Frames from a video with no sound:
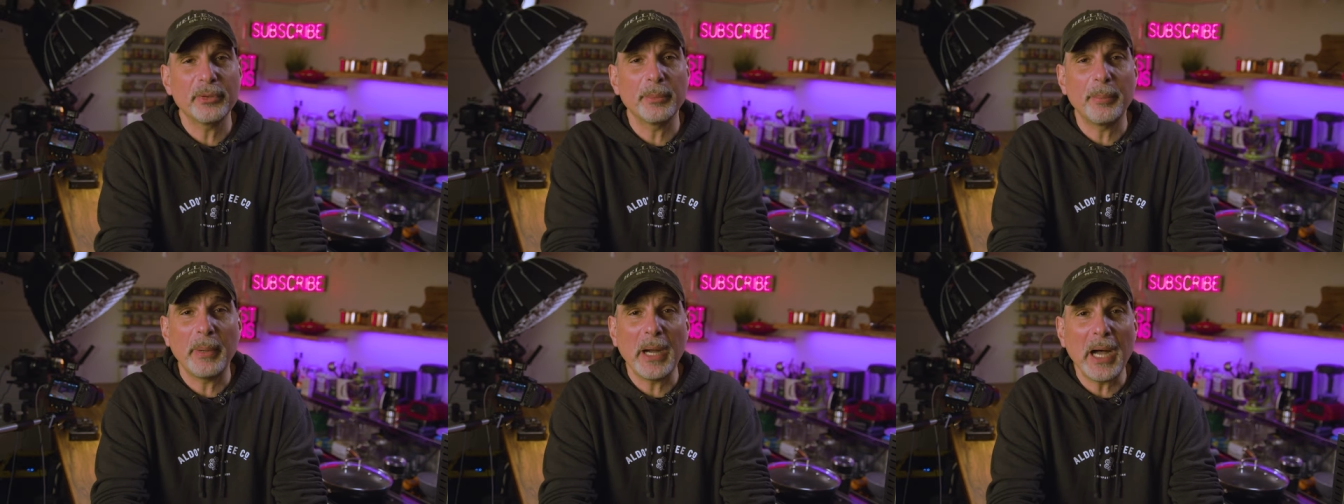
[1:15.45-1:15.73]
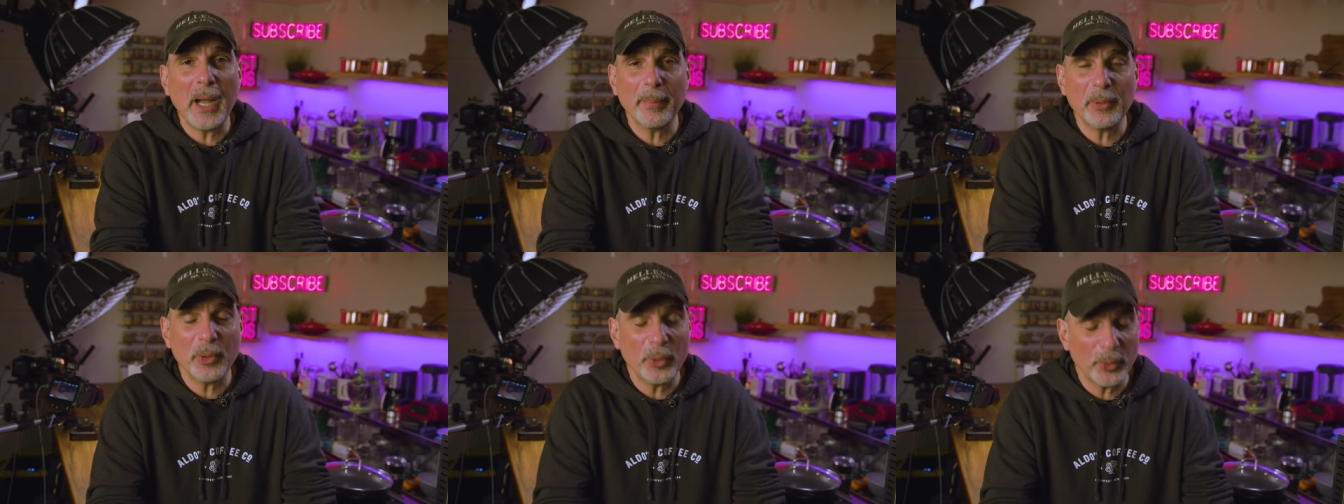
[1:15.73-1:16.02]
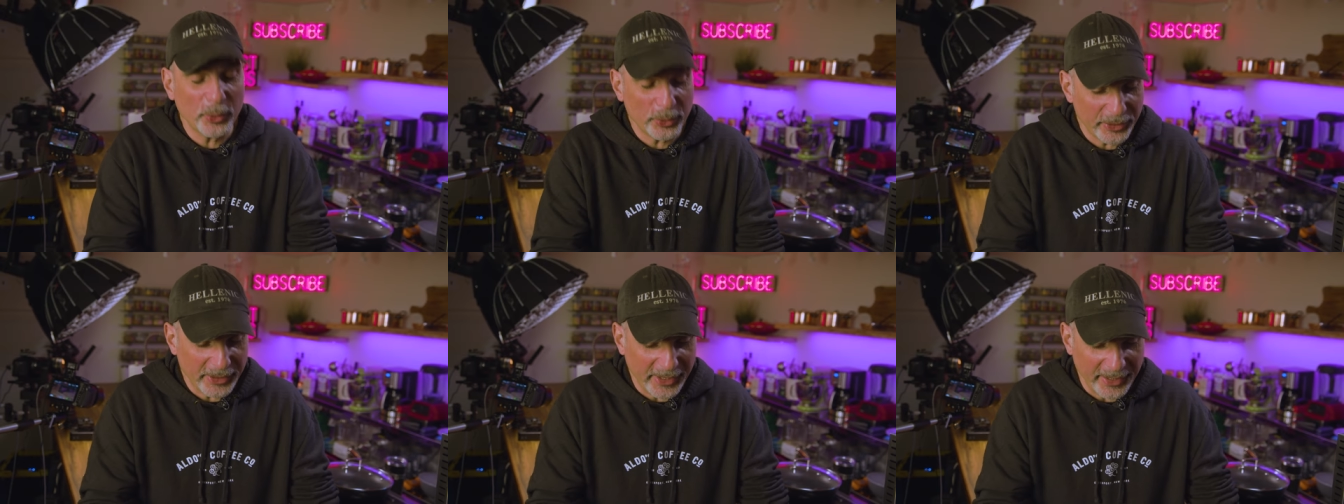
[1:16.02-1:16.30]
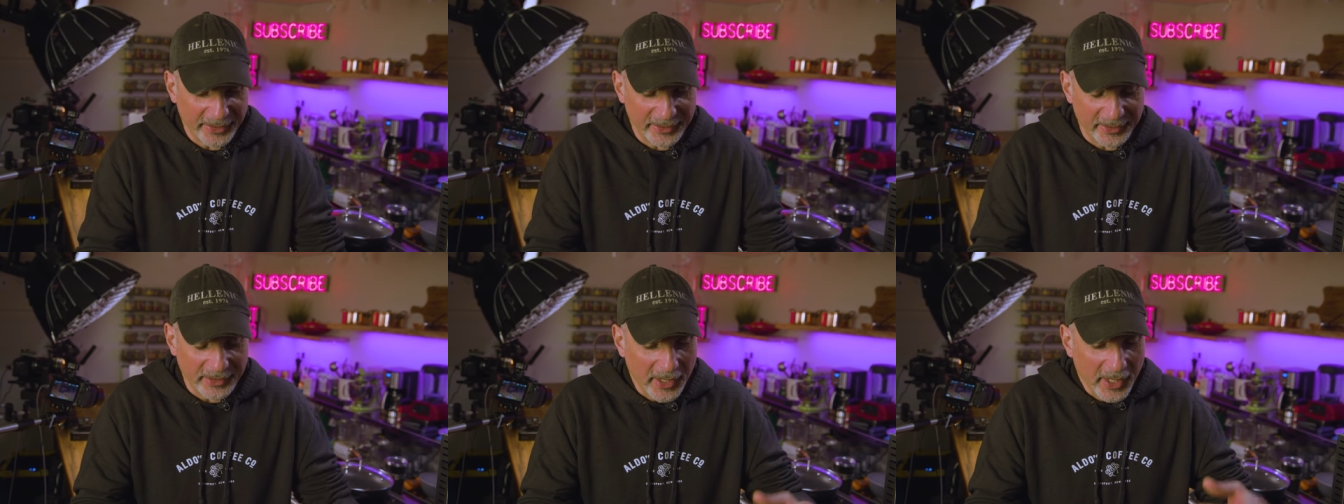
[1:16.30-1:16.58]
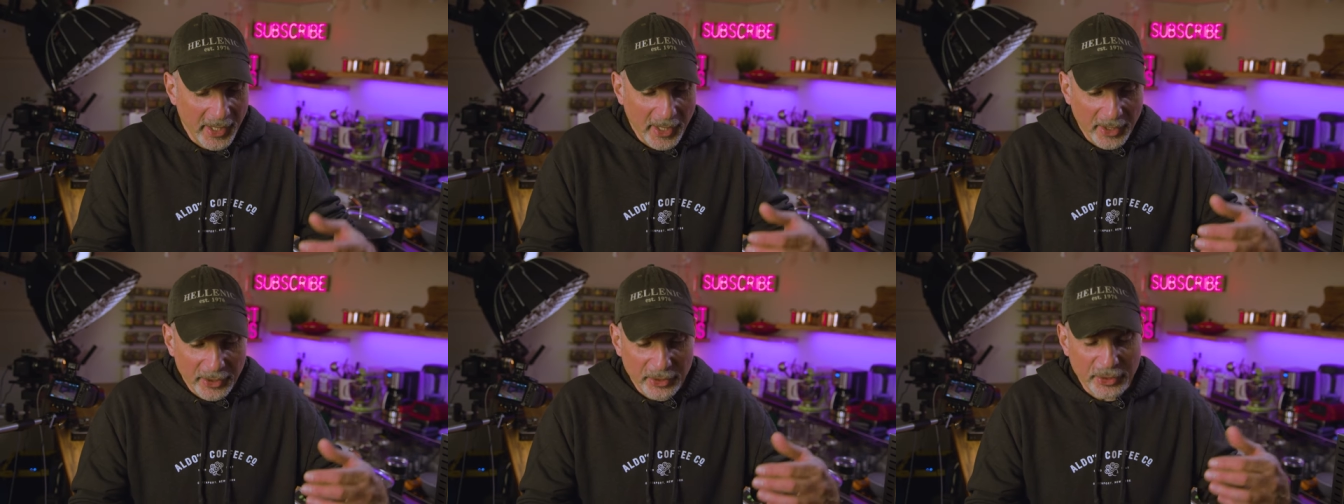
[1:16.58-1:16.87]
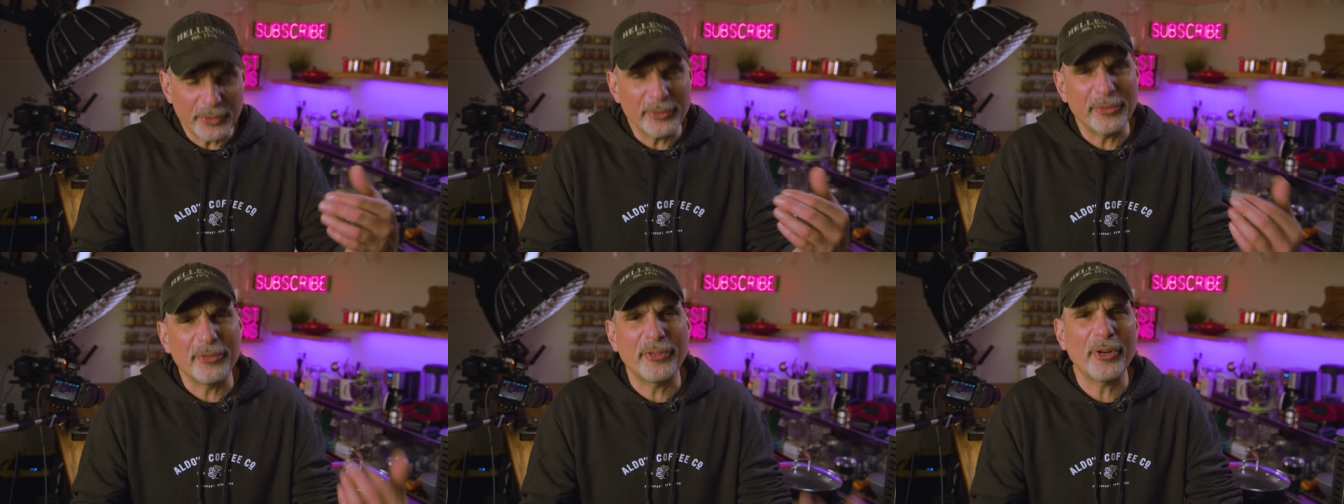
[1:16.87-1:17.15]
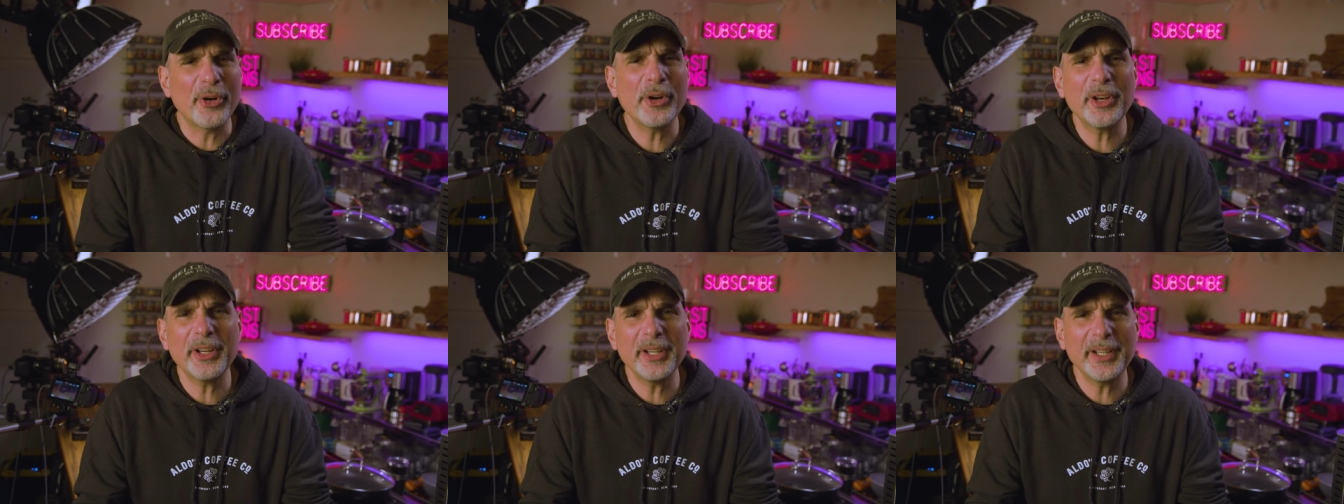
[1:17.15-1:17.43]
for popcorn and
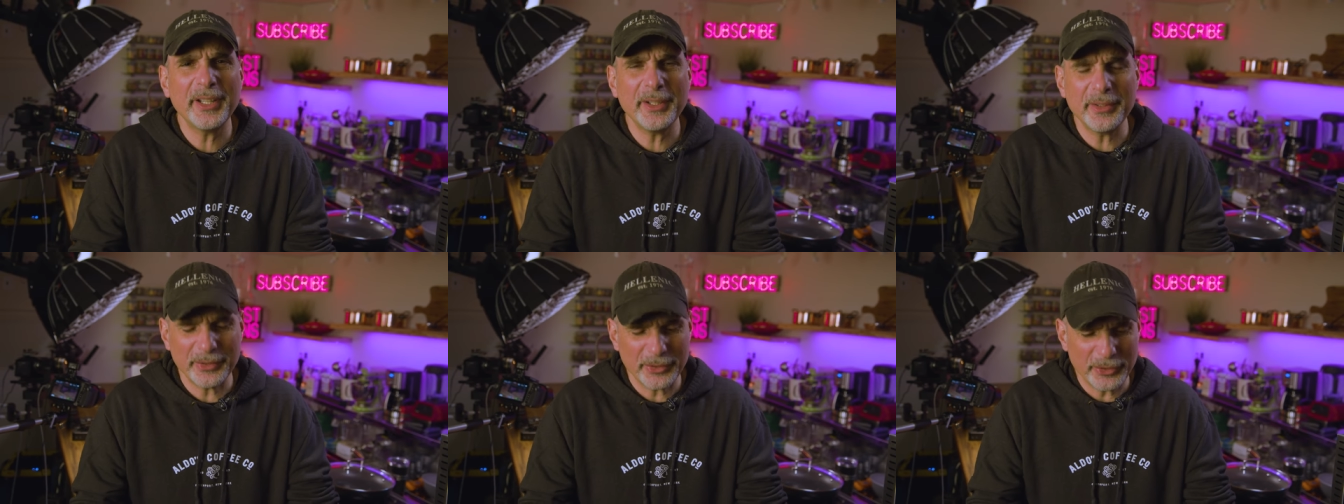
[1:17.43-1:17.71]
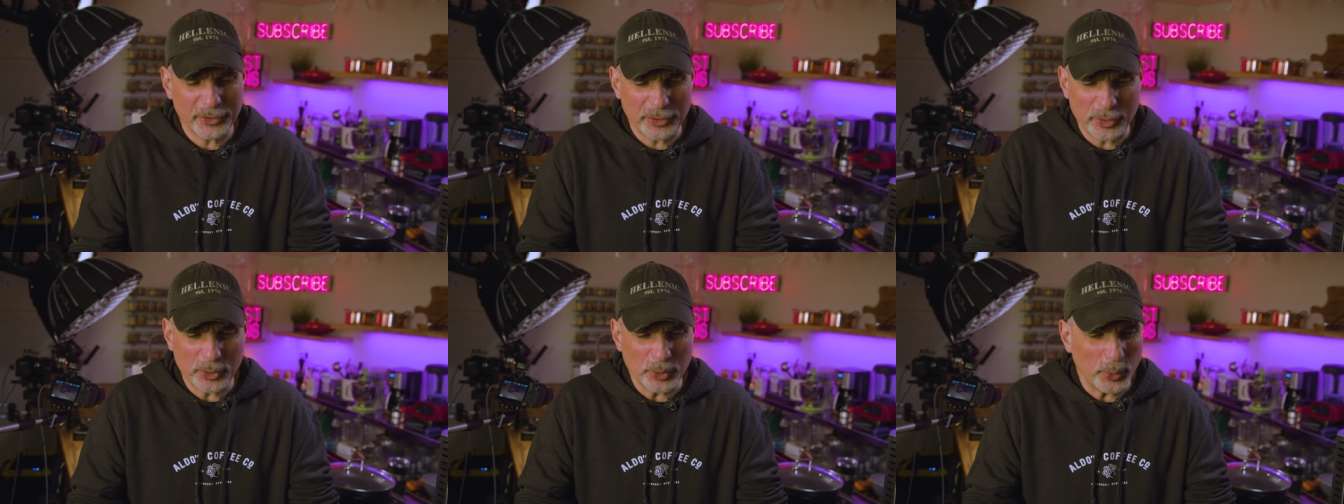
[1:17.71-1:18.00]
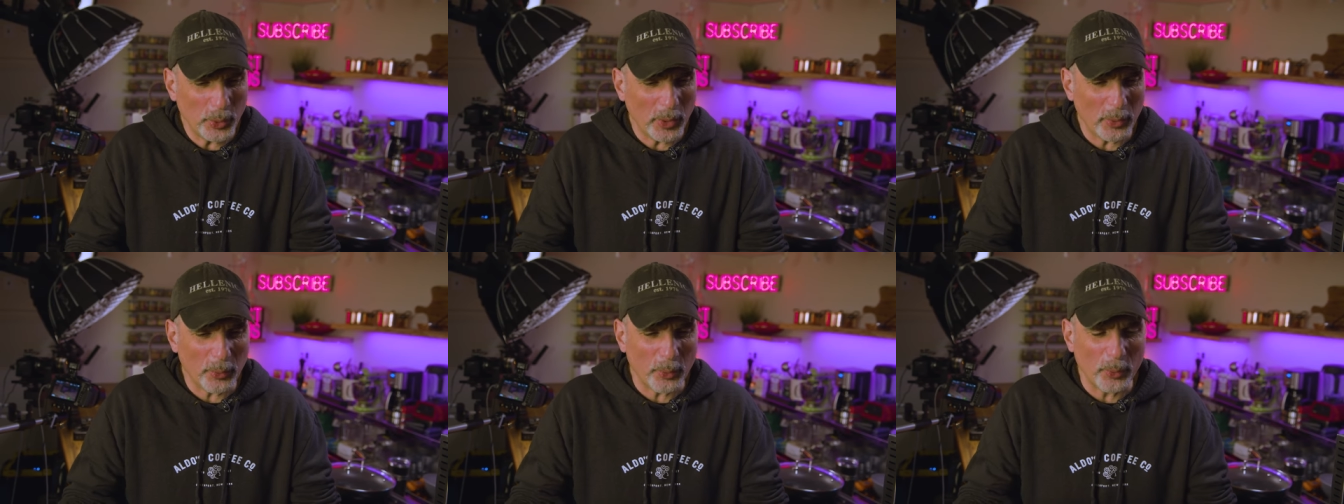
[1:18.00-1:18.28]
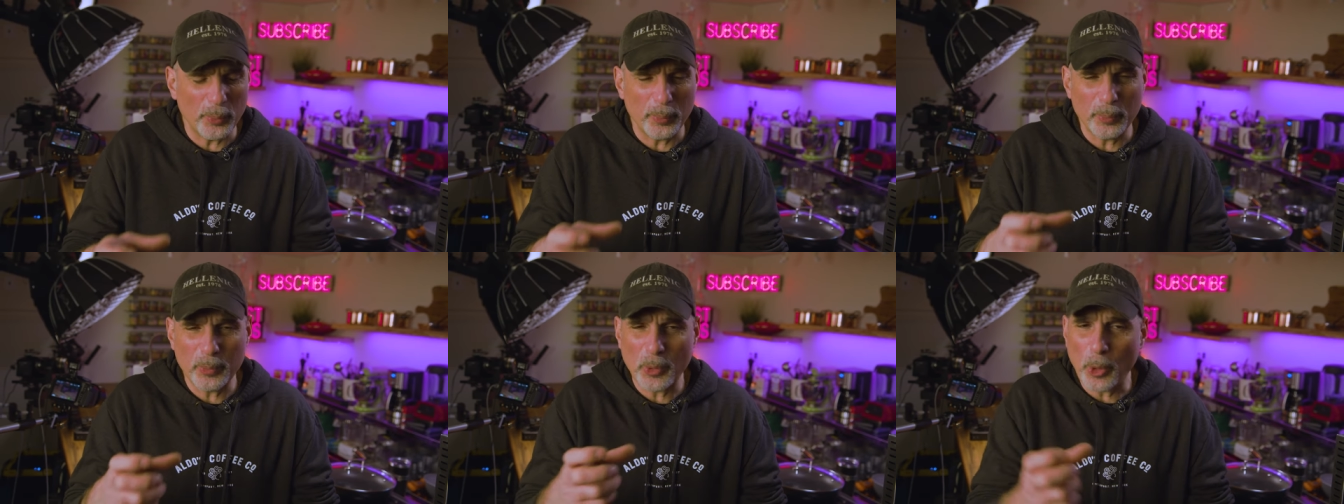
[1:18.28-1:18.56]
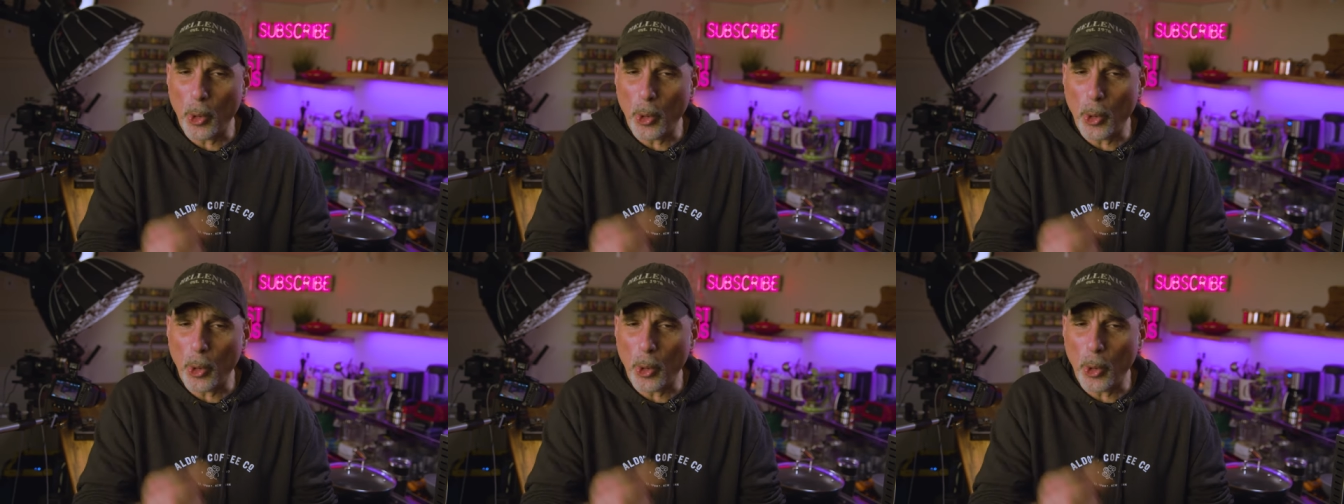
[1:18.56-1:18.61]
converted it to a